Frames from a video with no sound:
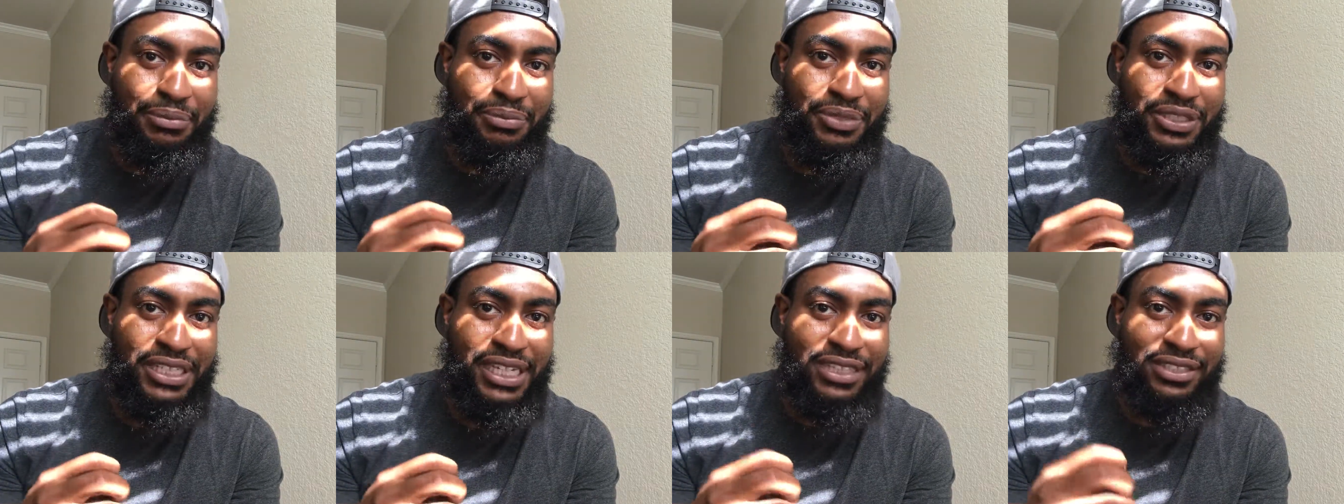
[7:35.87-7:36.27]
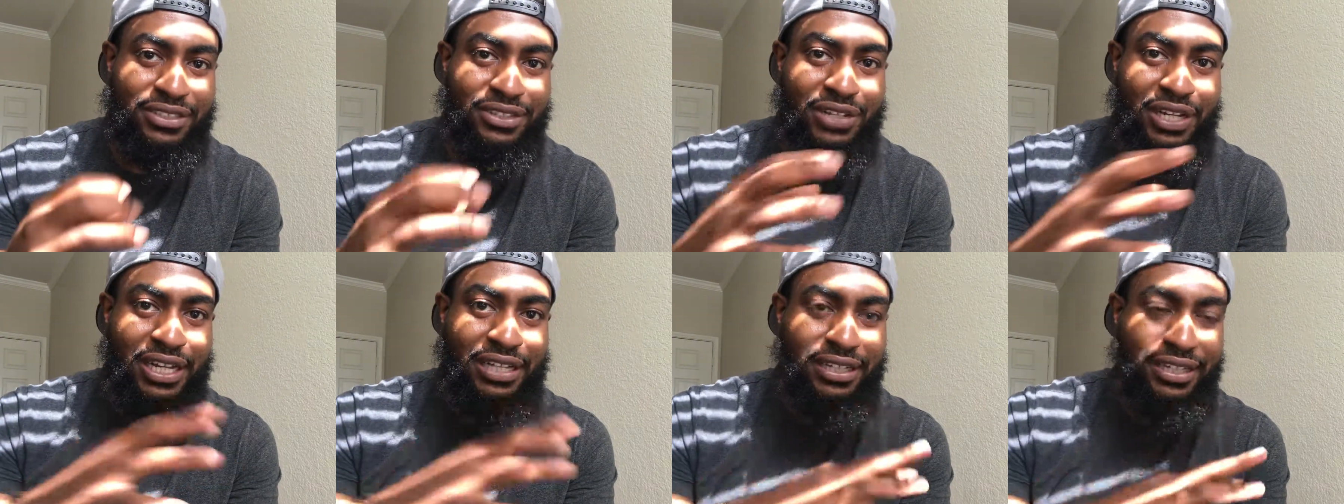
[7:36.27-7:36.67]
He has to
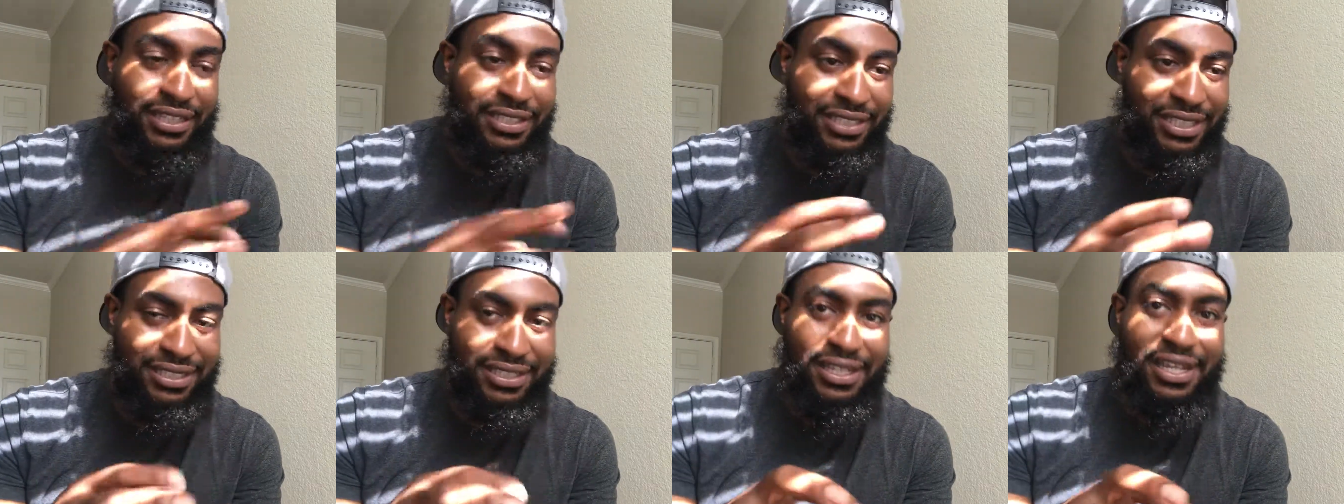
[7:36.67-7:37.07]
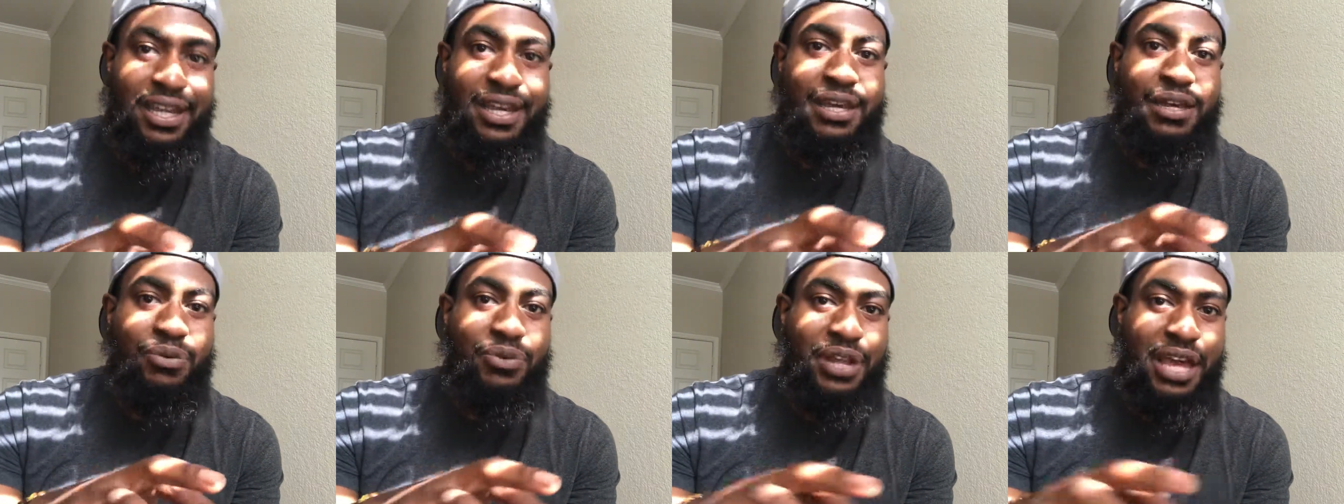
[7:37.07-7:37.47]
go down there because that's
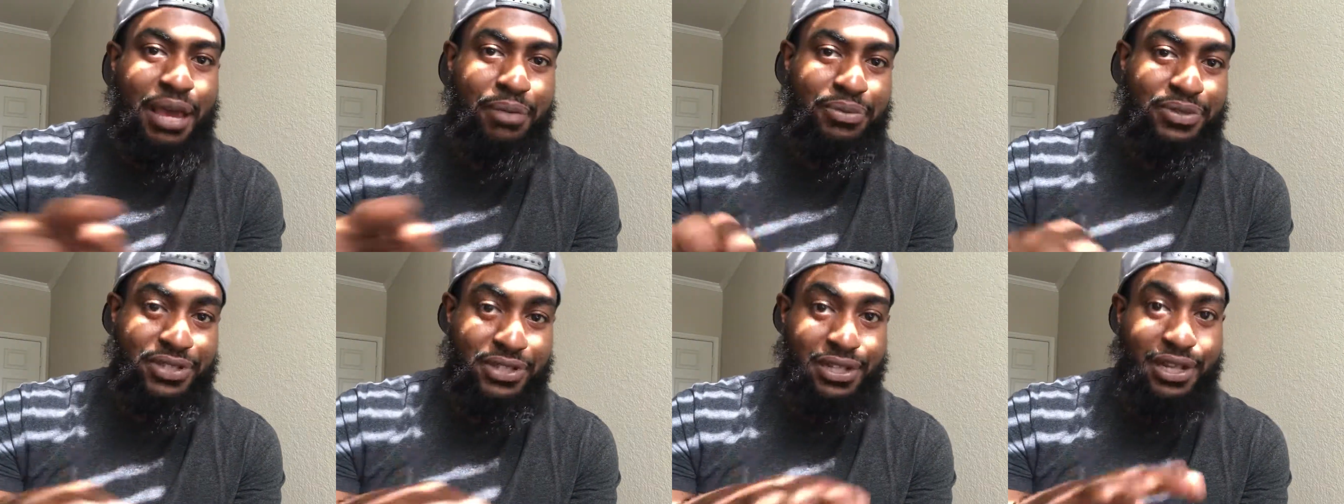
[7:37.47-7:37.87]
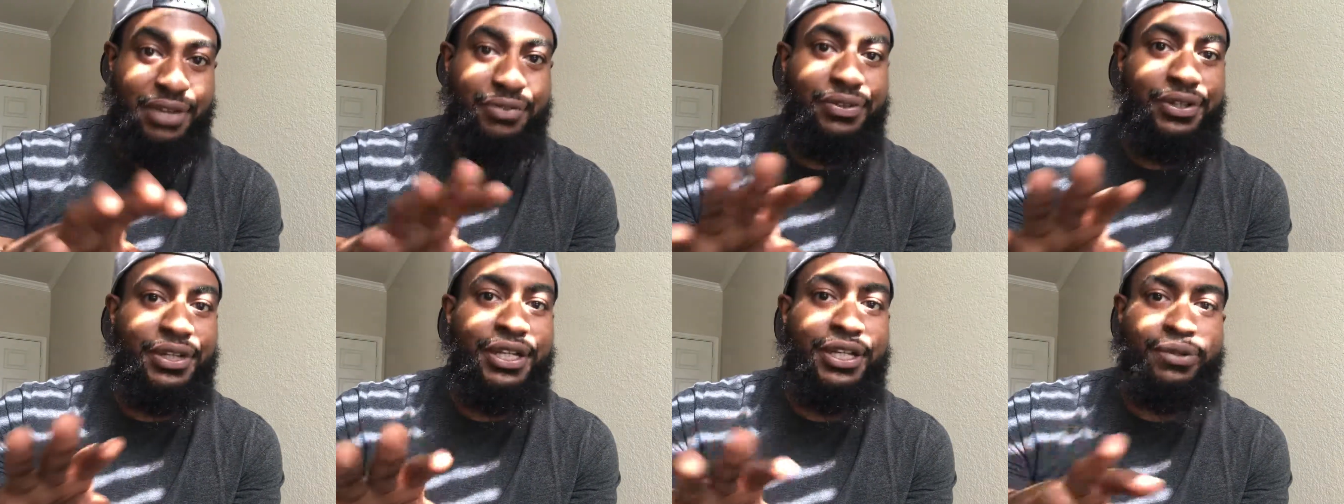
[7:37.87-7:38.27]
what happens in
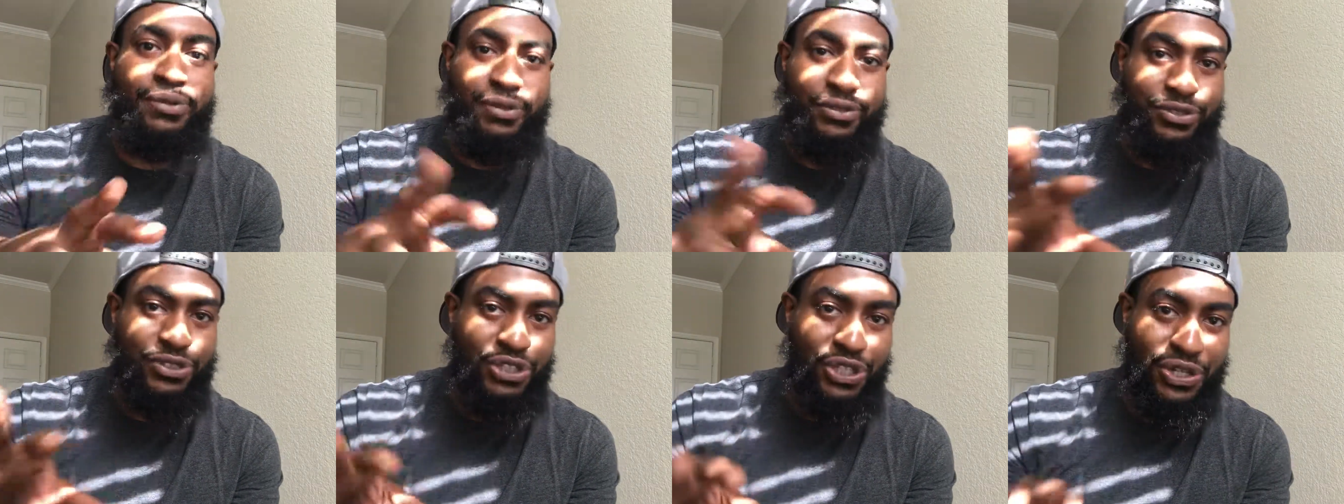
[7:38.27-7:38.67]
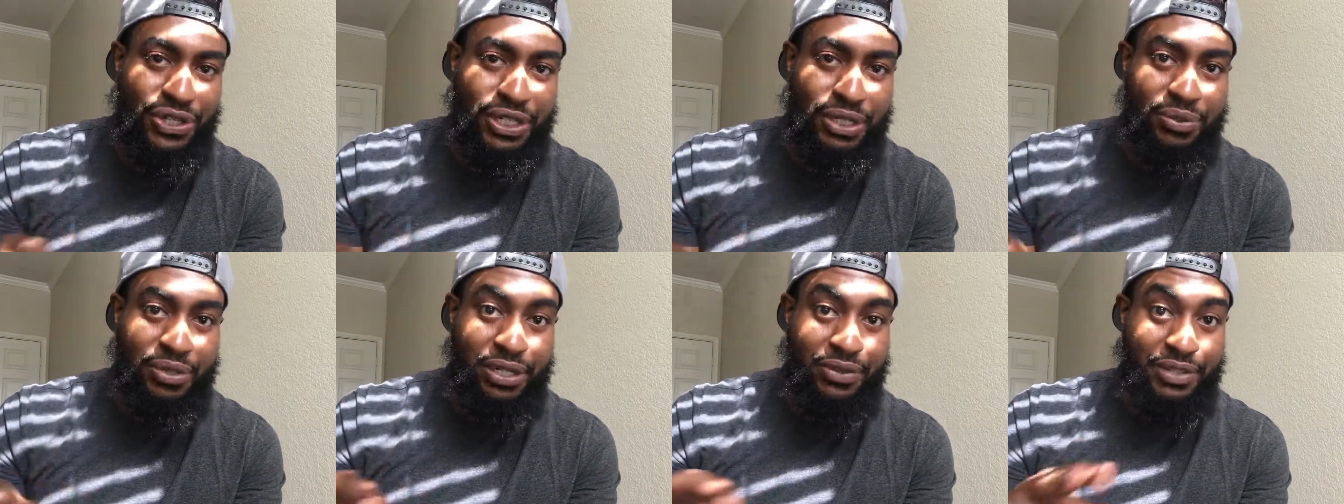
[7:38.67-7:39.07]
every hero's journey,
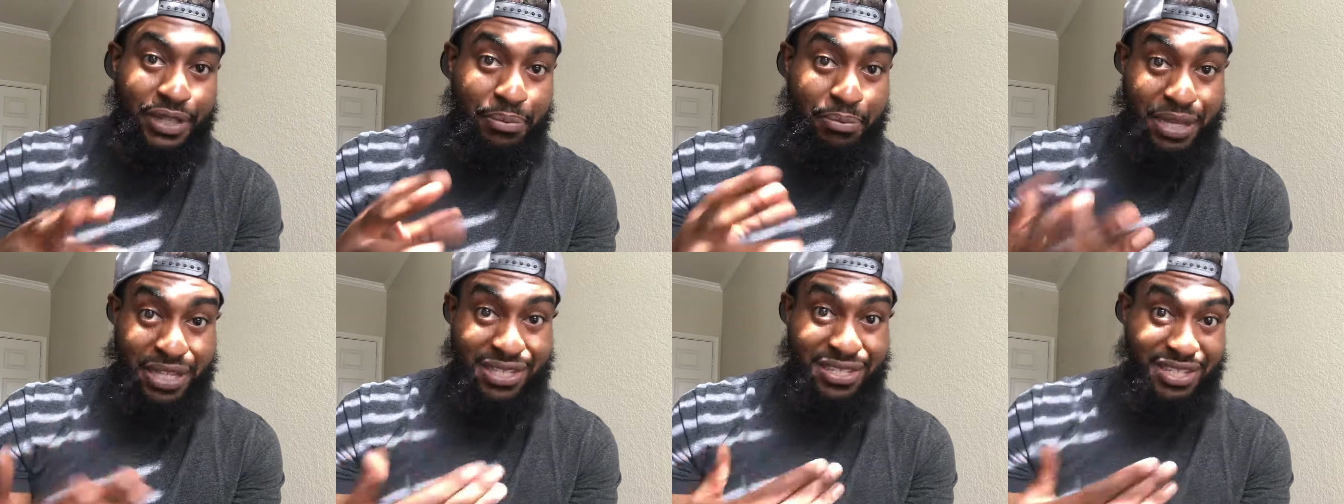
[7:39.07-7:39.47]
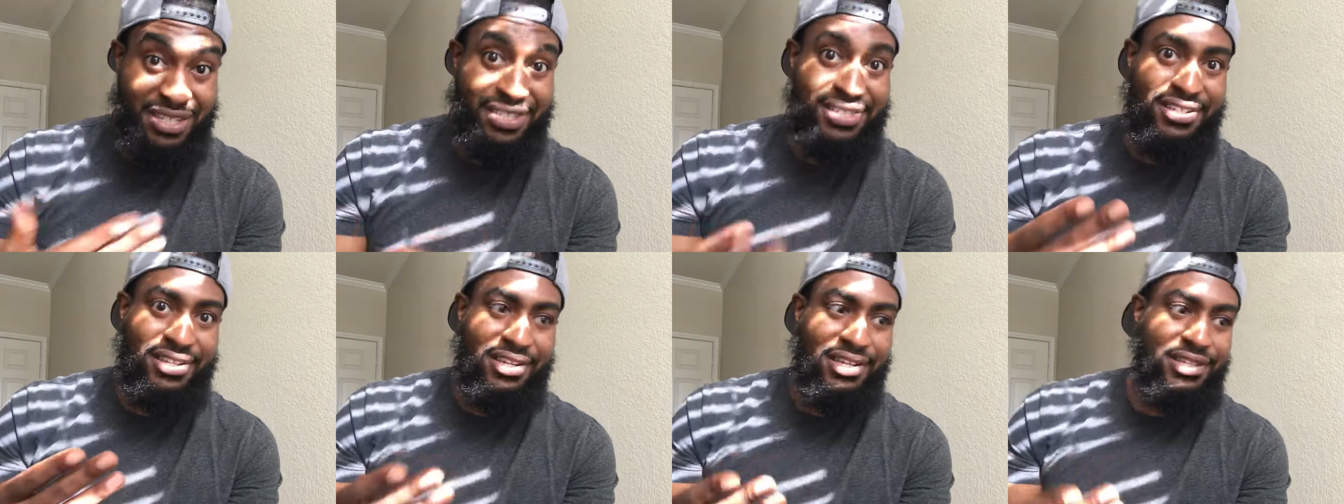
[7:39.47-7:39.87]
or whatever that makes sense
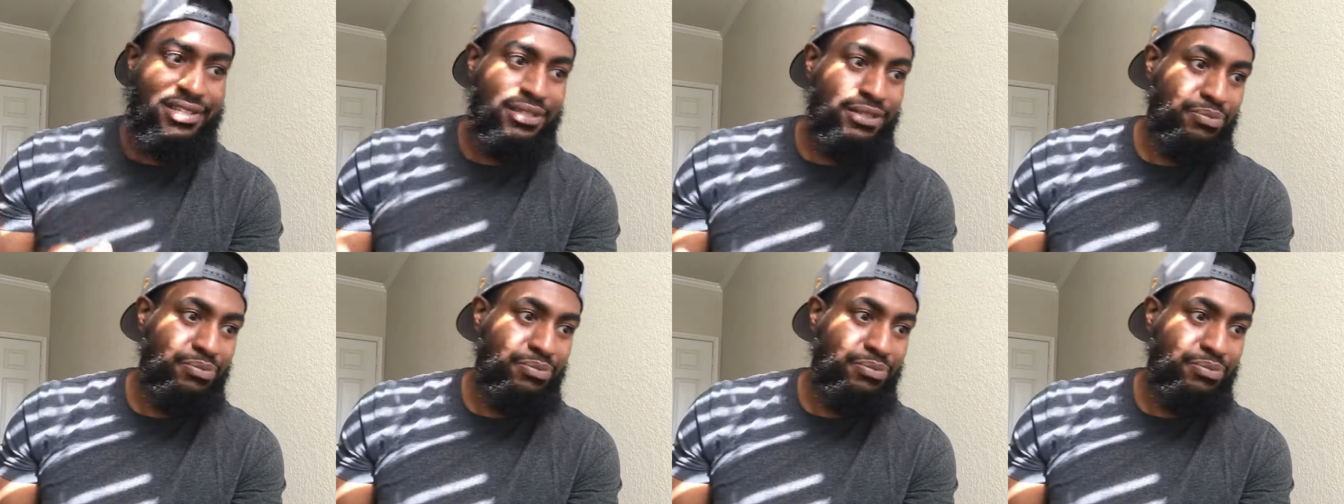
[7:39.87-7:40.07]
to us.